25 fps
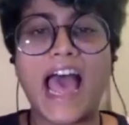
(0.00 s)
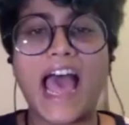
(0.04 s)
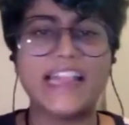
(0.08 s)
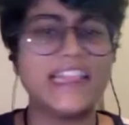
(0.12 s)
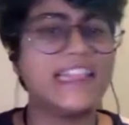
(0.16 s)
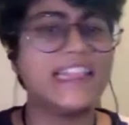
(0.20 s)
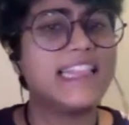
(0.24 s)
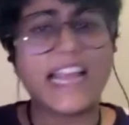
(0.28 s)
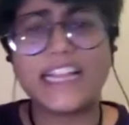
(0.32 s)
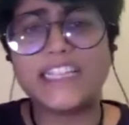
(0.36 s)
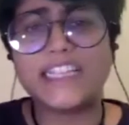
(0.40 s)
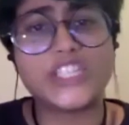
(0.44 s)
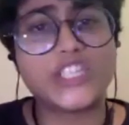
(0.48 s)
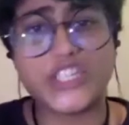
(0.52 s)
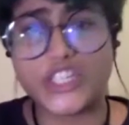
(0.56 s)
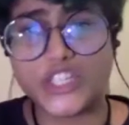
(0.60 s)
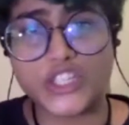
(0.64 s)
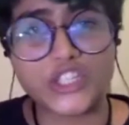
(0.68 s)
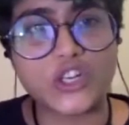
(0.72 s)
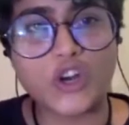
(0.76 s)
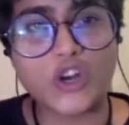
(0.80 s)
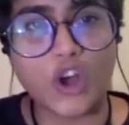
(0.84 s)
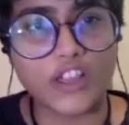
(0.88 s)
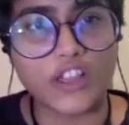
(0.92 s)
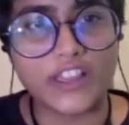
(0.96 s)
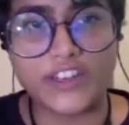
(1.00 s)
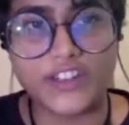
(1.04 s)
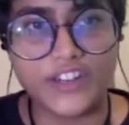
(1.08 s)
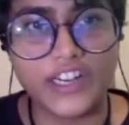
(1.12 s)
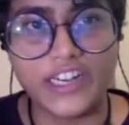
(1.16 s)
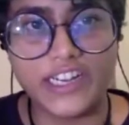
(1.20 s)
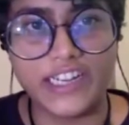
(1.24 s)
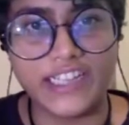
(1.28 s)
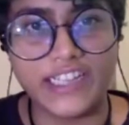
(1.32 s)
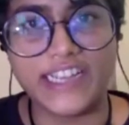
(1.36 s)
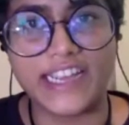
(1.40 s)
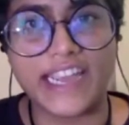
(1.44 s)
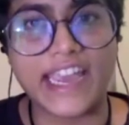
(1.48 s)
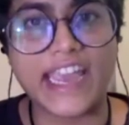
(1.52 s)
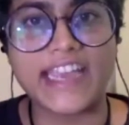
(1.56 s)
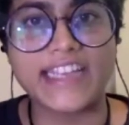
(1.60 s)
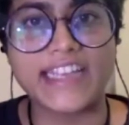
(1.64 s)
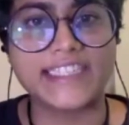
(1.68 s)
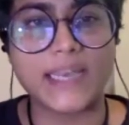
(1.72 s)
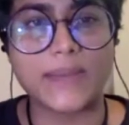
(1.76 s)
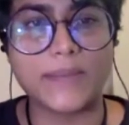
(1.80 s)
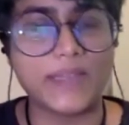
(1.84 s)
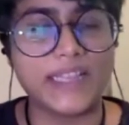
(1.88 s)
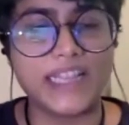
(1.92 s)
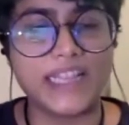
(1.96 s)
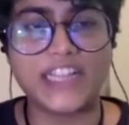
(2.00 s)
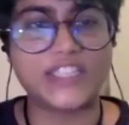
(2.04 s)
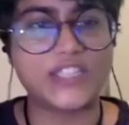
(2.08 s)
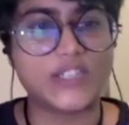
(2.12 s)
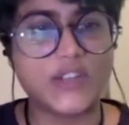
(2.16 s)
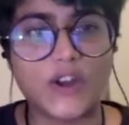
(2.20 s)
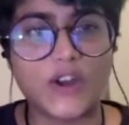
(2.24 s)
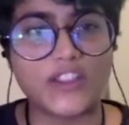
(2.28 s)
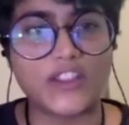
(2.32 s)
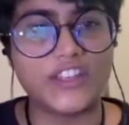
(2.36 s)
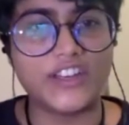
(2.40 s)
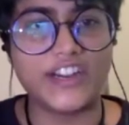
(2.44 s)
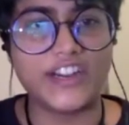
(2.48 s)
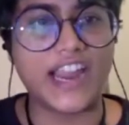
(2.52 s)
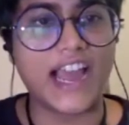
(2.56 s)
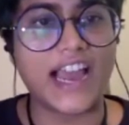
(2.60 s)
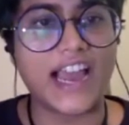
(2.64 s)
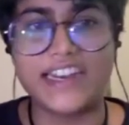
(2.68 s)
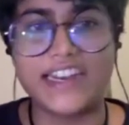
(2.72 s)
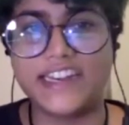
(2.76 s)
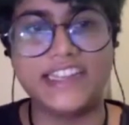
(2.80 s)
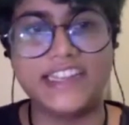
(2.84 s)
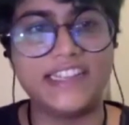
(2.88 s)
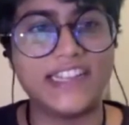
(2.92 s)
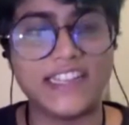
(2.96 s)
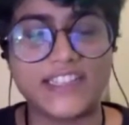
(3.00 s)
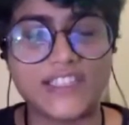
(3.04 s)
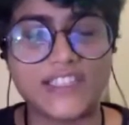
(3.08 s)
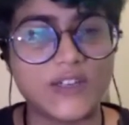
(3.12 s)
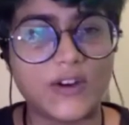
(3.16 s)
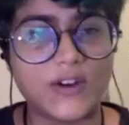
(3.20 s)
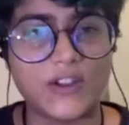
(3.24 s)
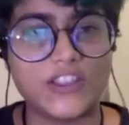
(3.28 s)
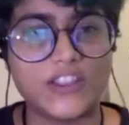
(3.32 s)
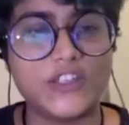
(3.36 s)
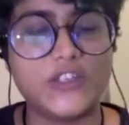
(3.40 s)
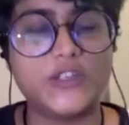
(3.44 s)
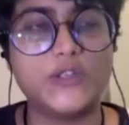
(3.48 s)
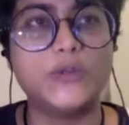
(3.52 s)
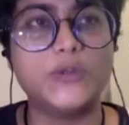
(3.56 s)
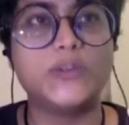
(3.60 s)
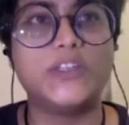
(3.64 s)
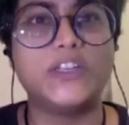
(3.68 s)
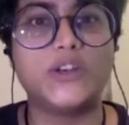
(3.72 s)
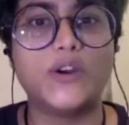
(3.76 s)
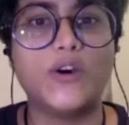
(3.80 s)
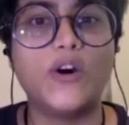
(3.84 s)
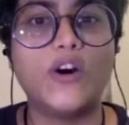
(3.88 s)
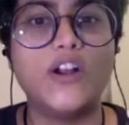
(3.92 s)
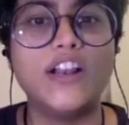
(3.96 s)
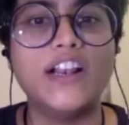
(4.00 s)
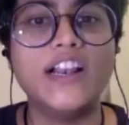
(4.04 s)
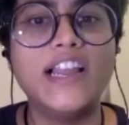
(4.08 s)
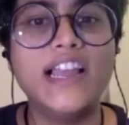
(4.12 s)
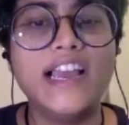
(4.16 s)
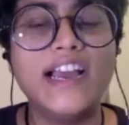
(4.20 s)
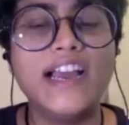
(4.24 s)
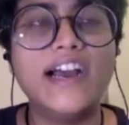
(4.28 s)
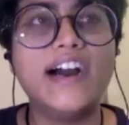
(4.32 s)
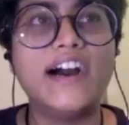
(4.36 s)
And that's just not really the case. I mean, that's not the reality. That's not the truth at all.